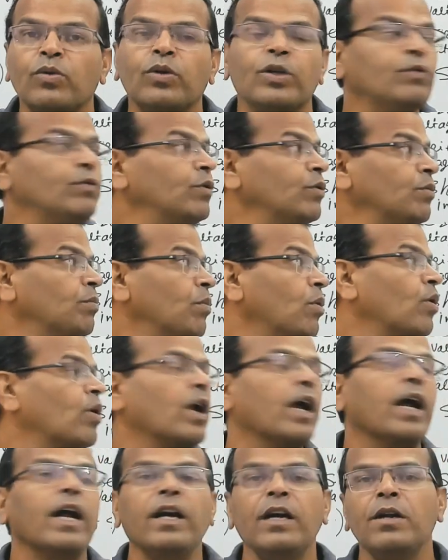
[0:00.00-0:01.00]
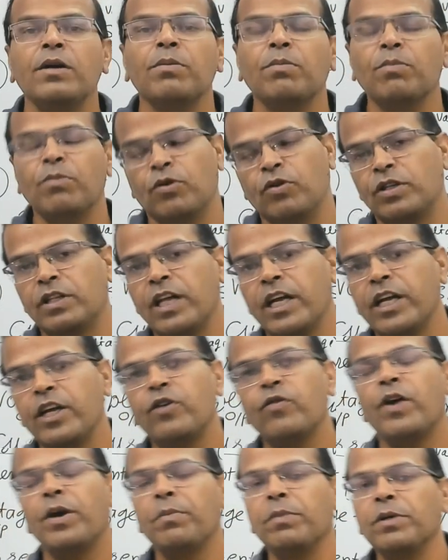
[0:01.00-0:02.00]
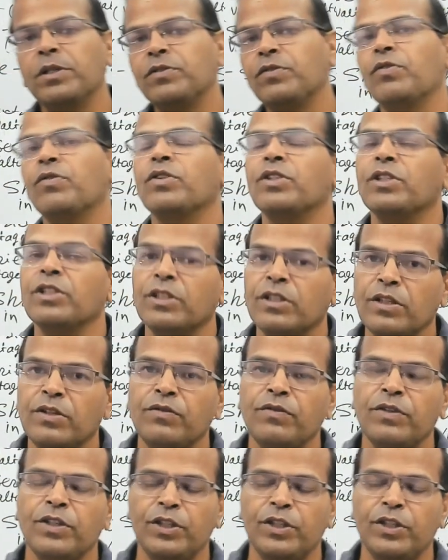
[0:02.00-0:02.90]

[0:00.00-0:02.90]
you more and more. Thank you very much for watching the video.